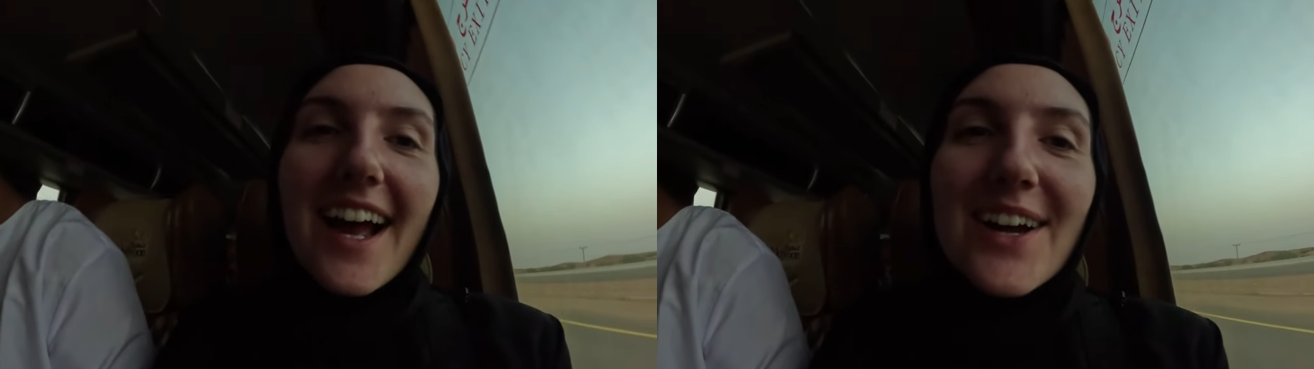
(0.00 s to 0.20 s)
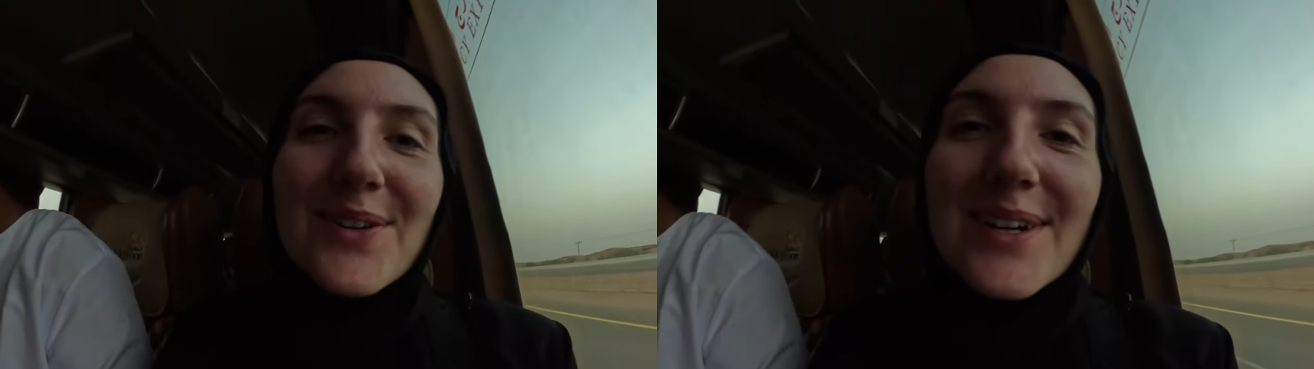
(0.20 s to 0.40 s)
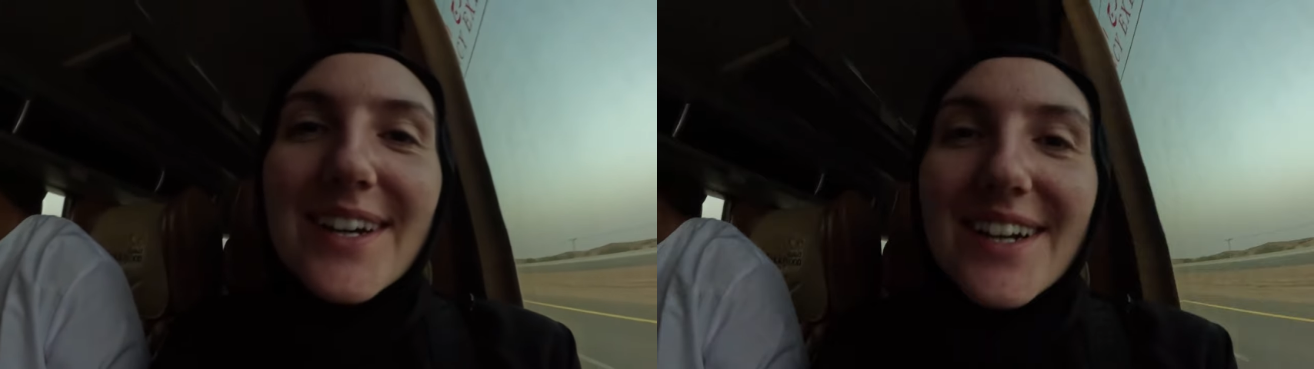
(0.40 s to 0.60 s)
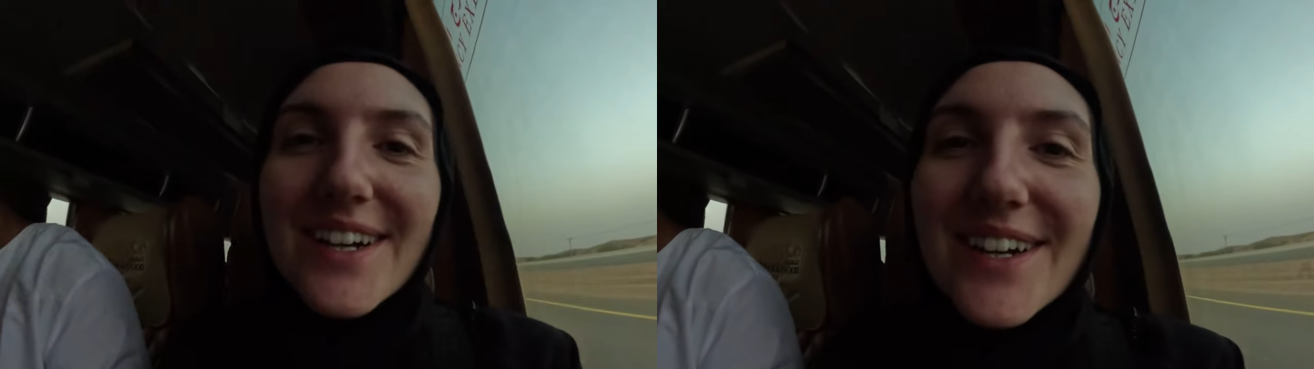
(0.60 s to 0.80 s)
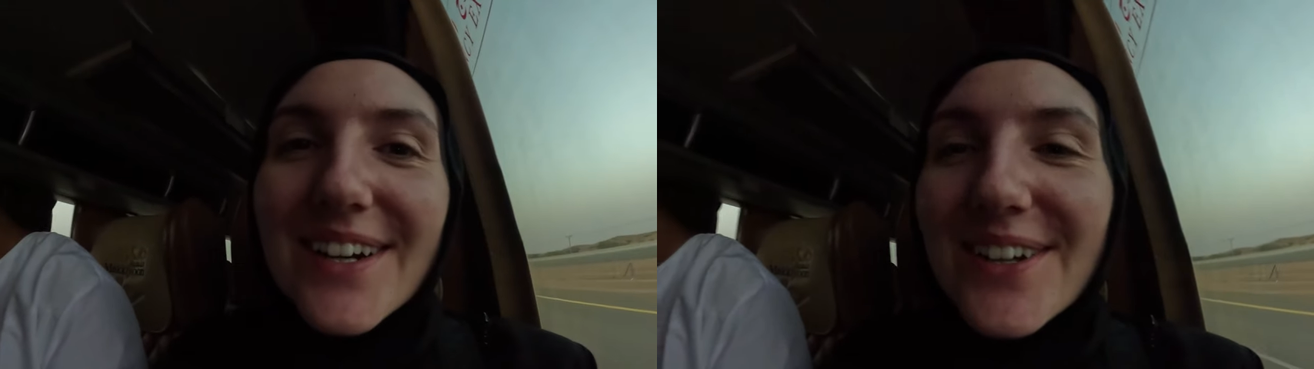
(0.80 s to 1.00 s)

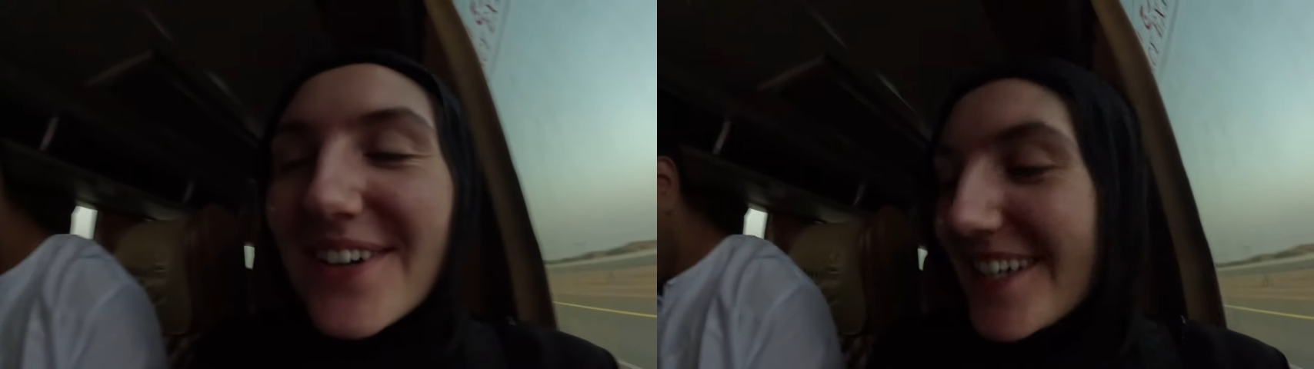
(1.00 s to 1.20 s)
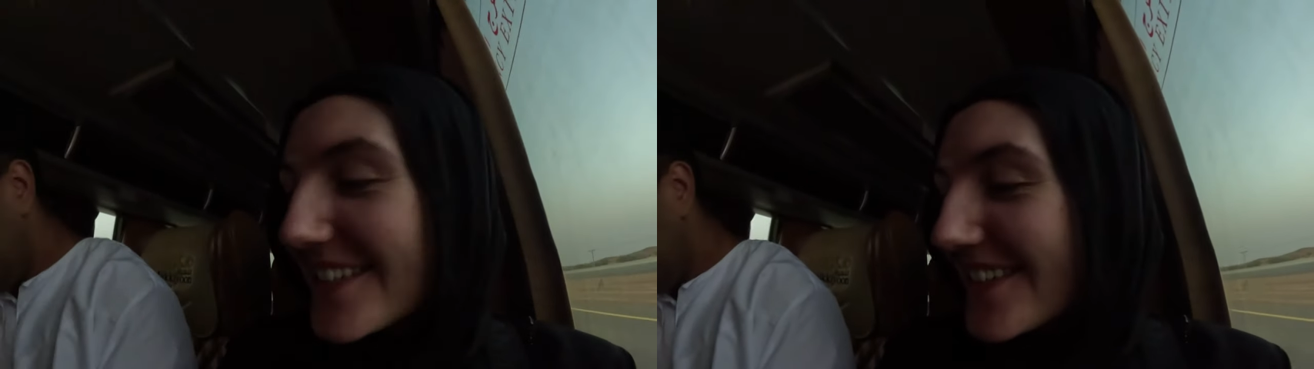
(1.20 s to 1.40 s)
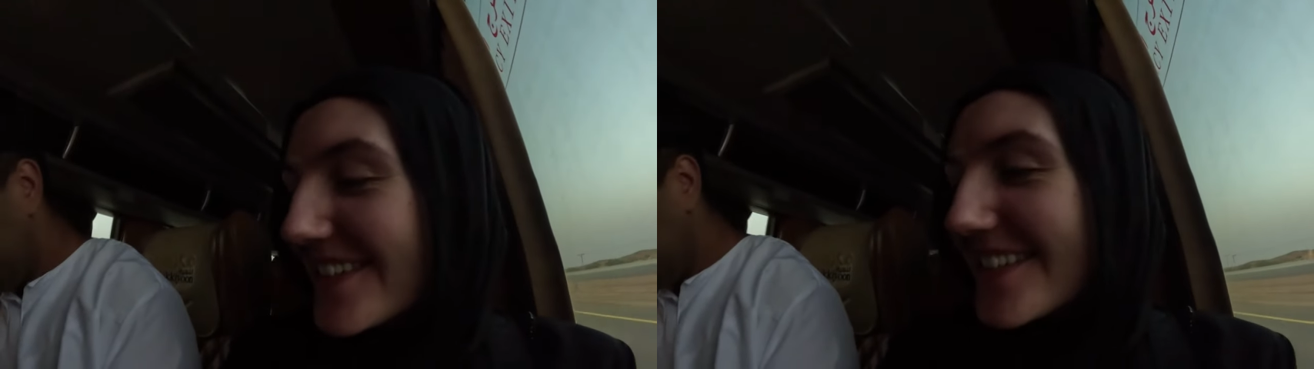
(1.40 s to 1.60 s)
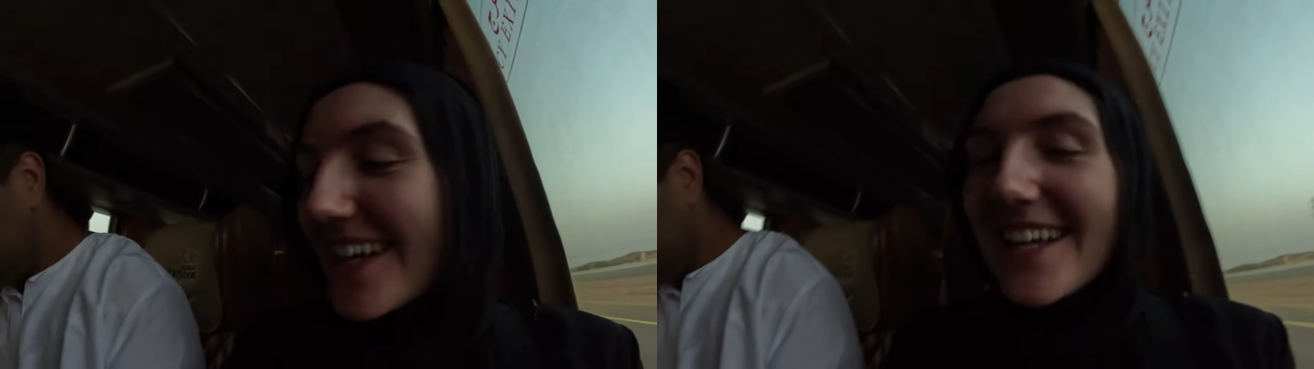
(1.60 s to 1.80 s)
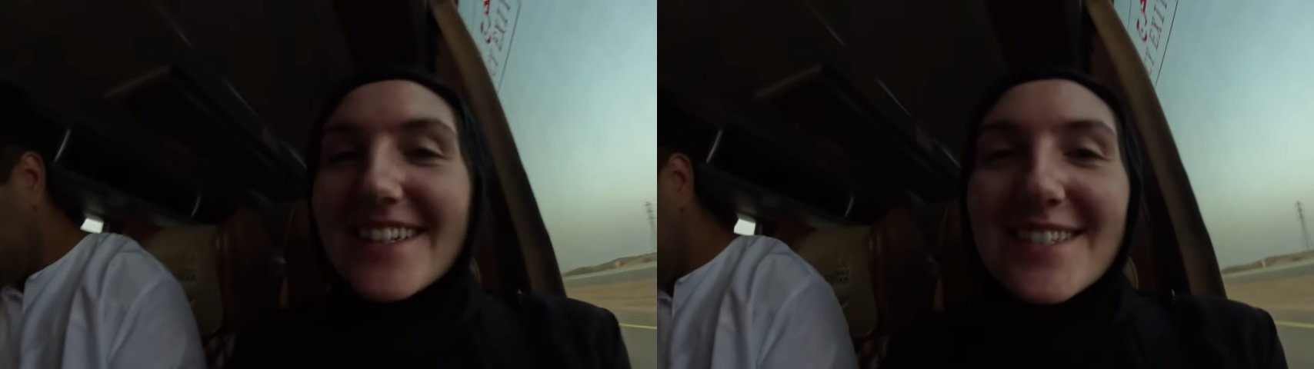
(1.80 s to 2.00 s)
our croissants
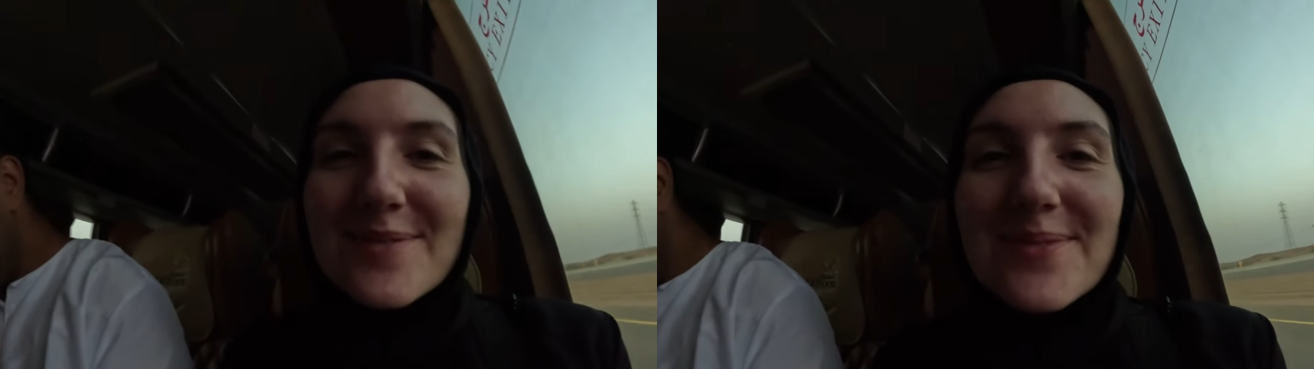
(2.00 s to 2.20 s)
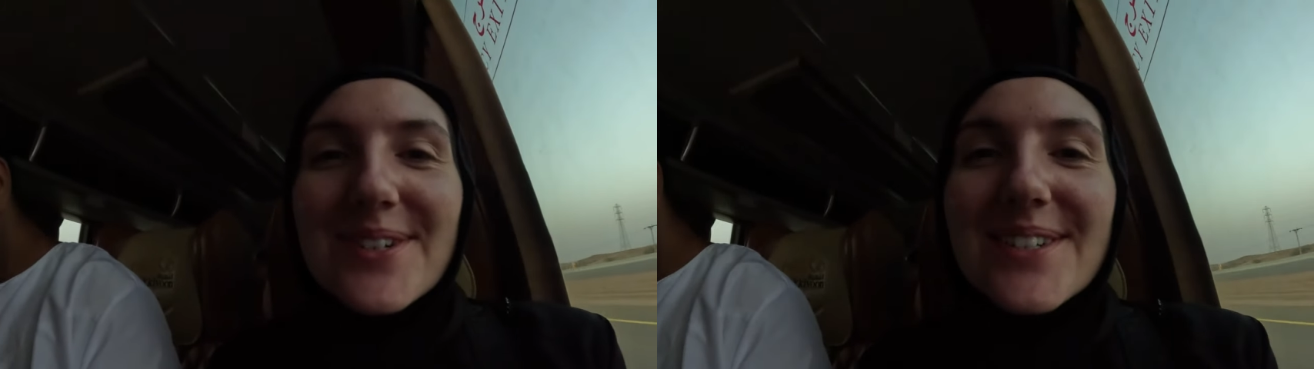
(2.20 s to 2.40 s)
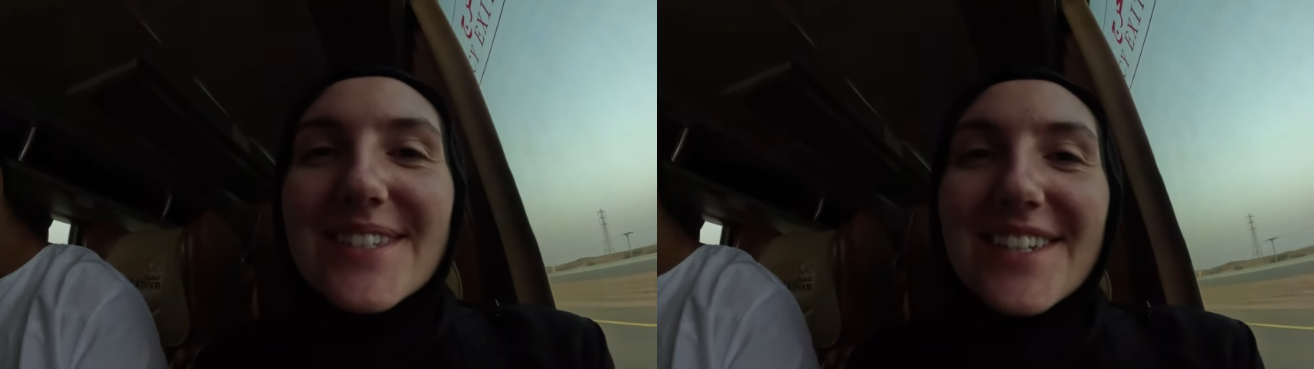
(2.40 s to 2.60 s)
and some water.